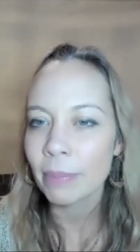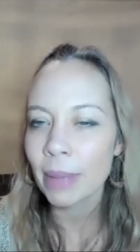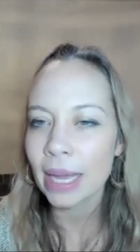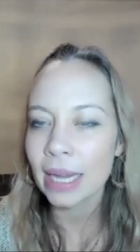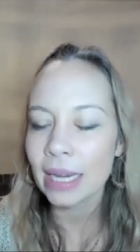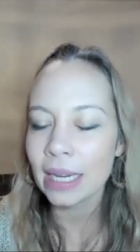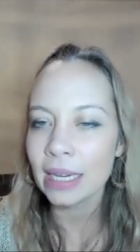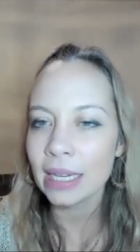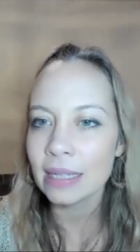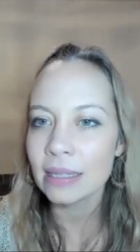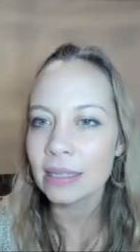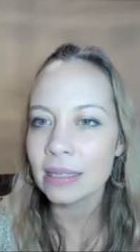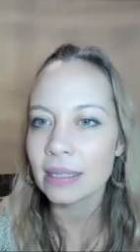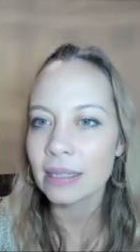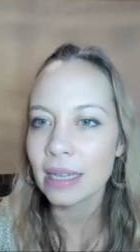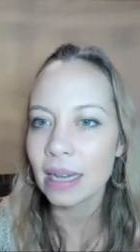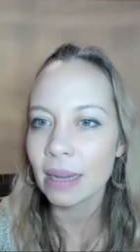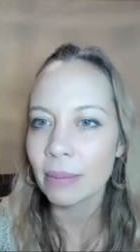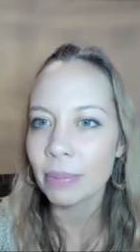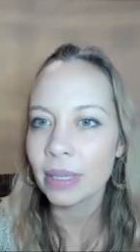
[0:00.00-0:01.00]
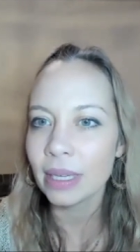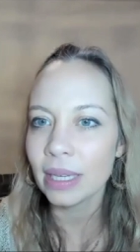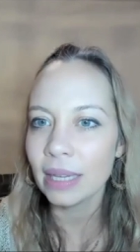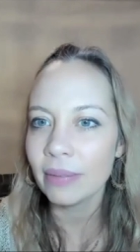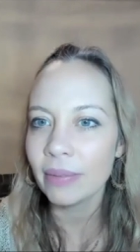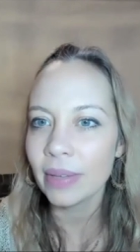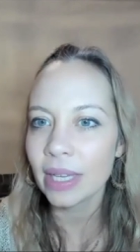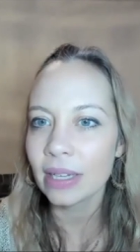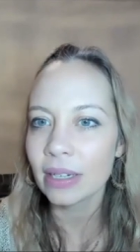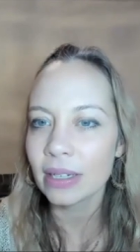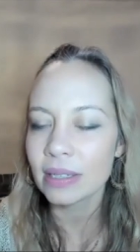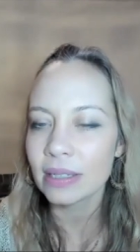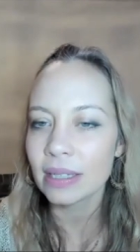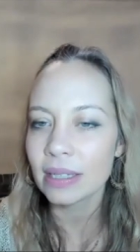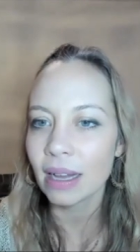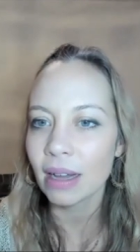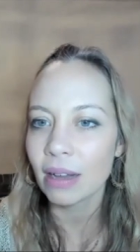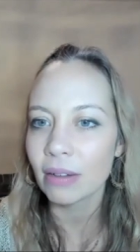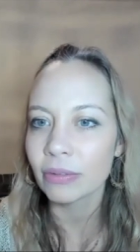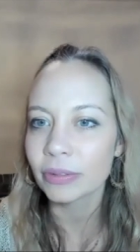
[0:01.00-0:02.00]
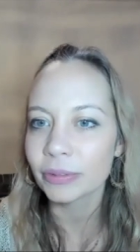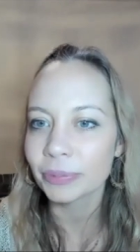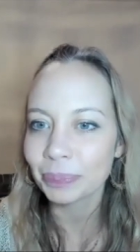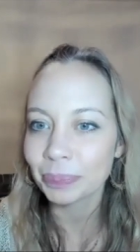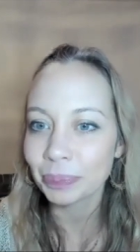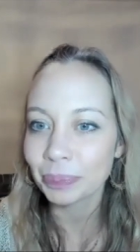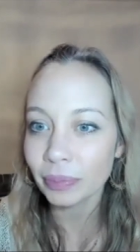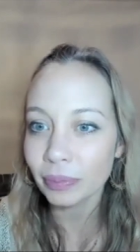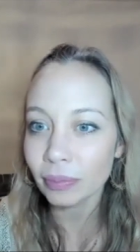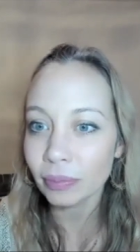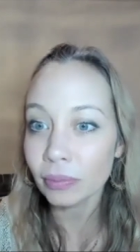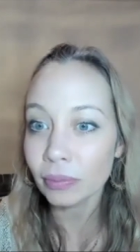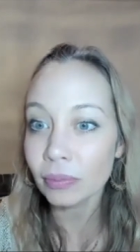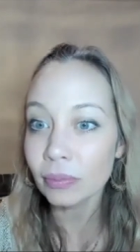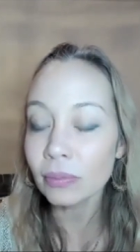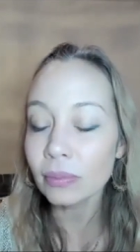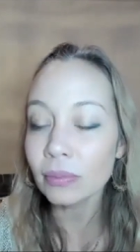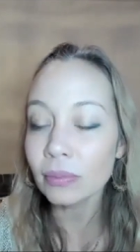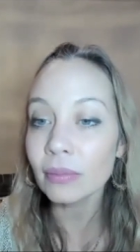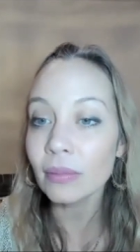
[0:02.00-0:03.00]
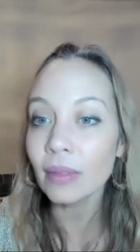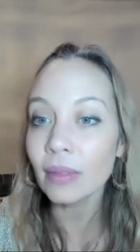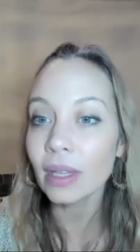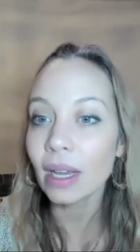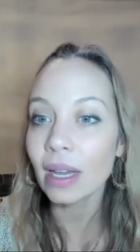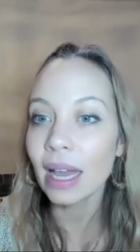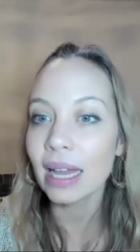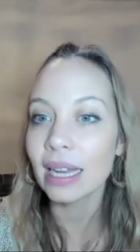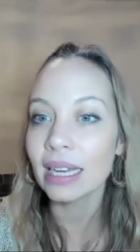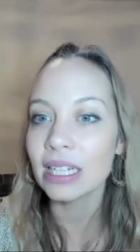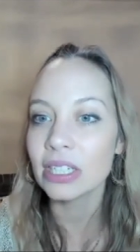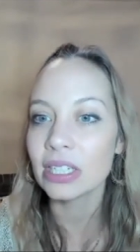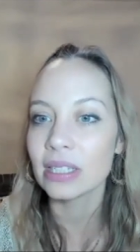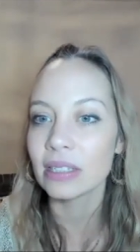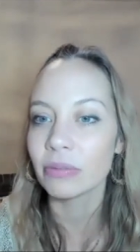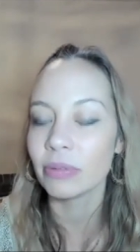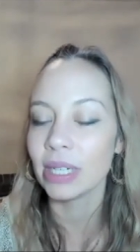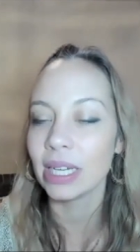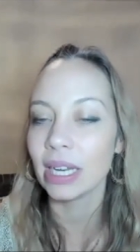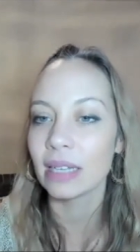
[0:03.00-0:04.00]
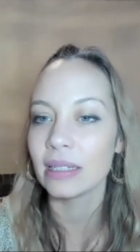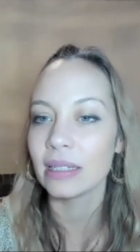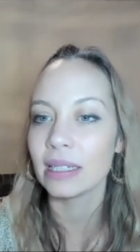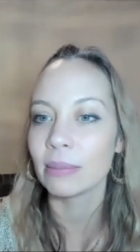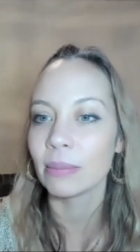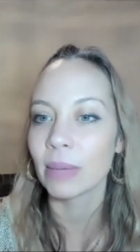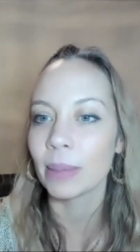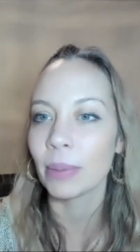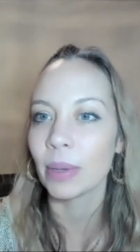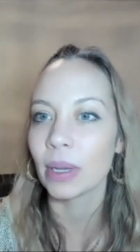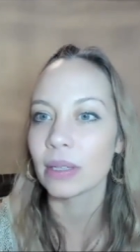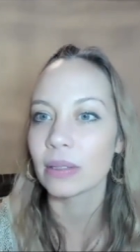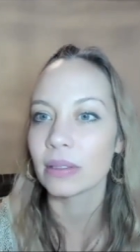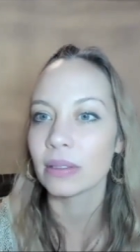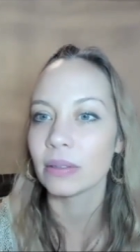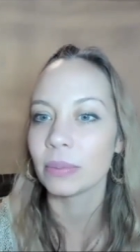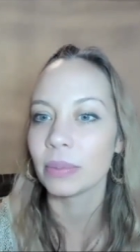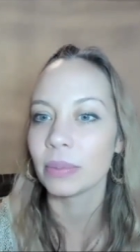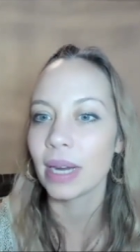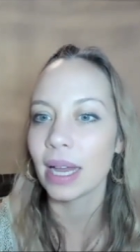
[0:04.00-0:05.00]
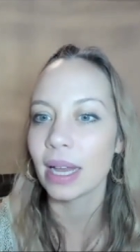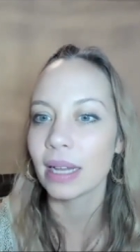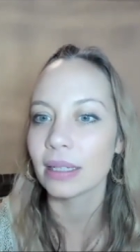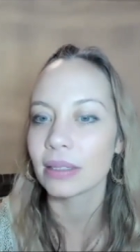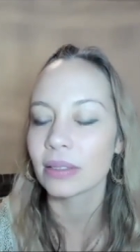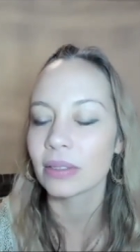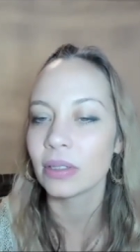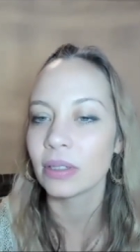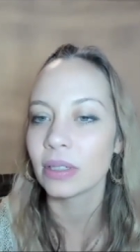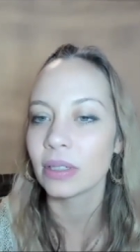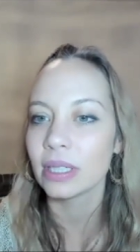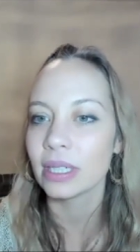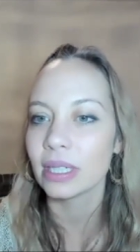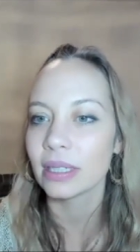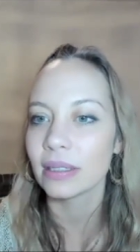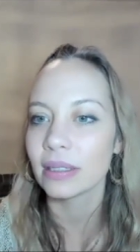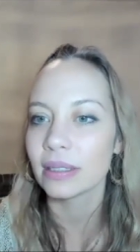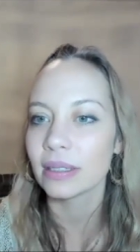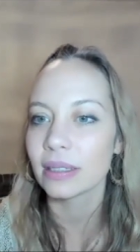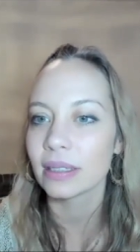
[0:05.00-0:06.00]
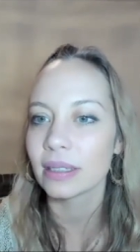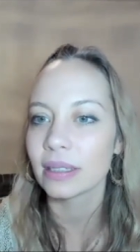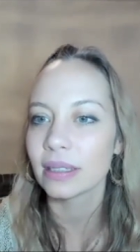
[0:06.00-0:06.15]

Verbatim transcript: Penny needs to start believing in herself. Alicia's realizing my personal brands. Gorgeous.